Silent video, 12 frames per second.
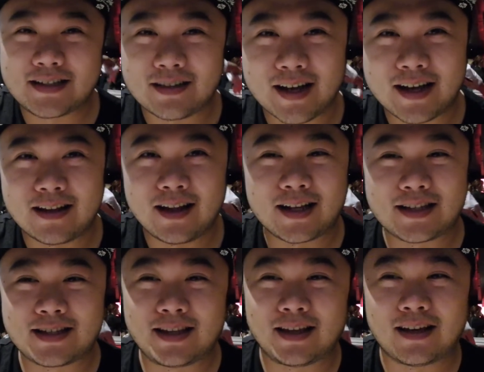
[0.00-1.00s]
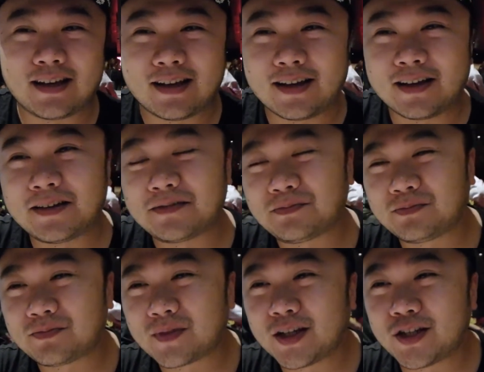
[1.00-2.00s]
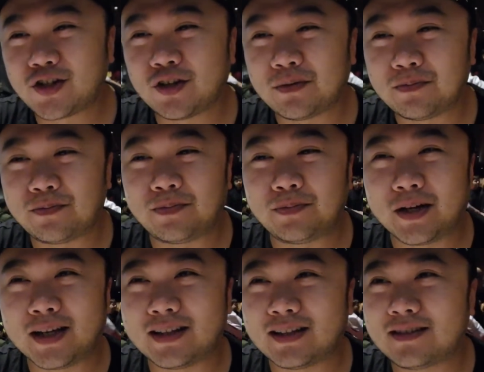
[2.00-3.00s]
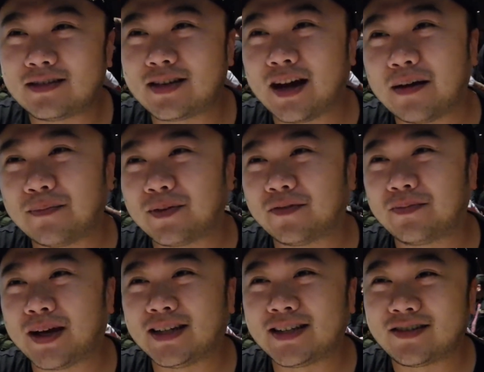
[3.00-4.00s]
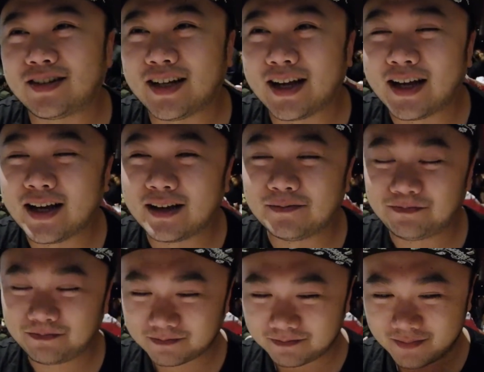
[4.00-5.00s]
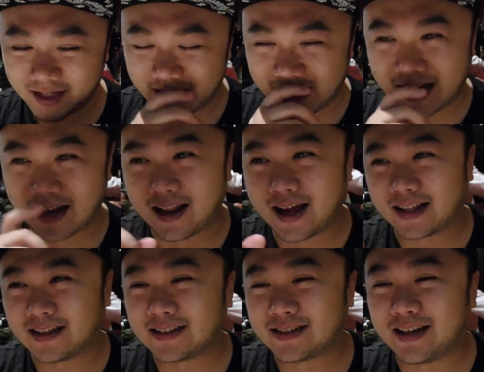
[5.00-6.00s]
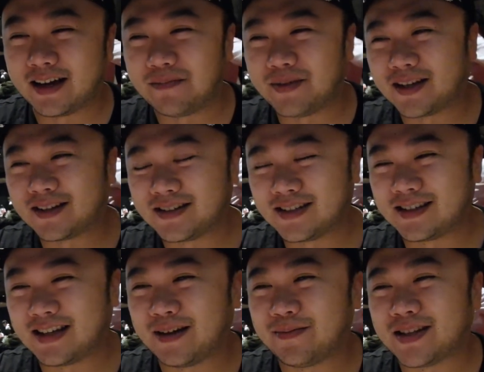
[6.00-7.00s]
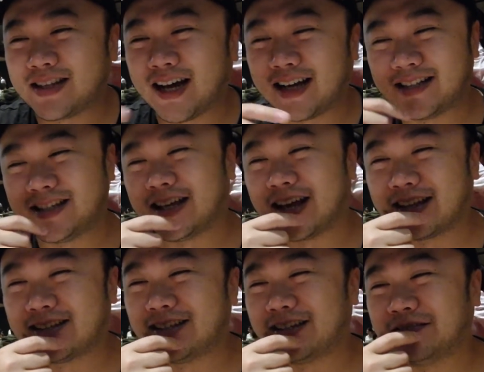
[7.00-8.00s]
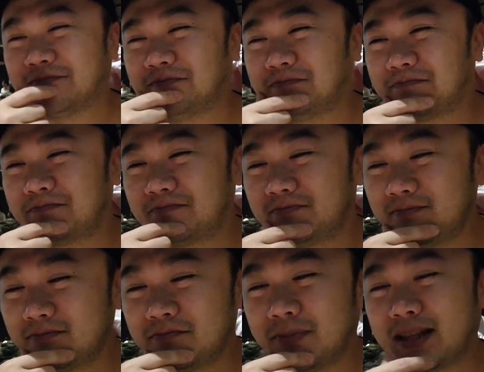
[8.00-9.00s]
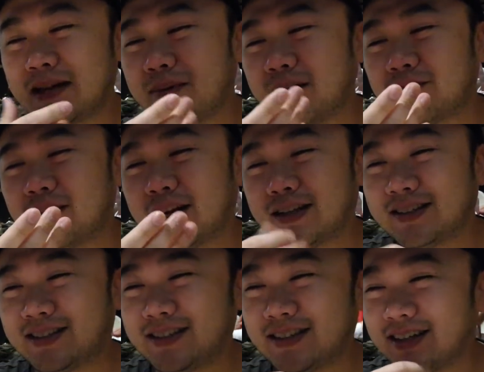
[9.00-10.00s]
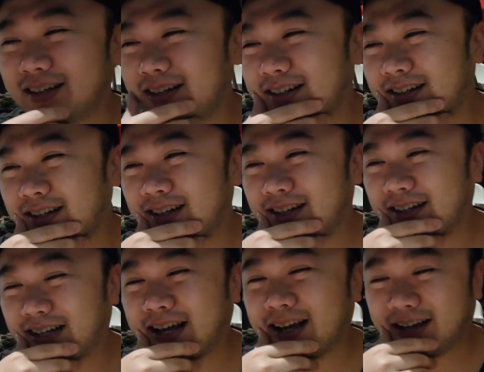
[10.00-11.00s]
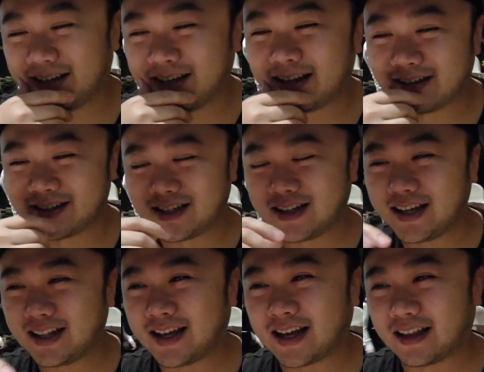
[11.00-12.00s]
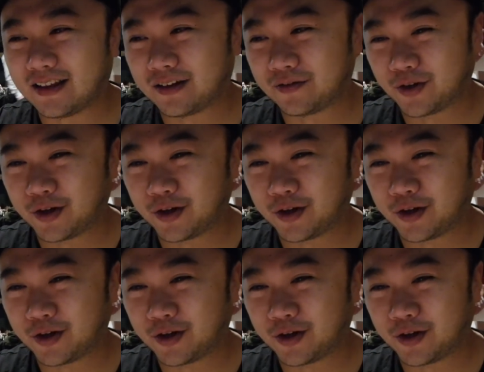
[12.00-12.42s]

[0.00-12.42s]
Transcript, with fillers: so Anne likes the, the short. shortbread type of pastry. And I like this type because this type is harder to get. So. But they're both nice. Yeah, because you need like a lot of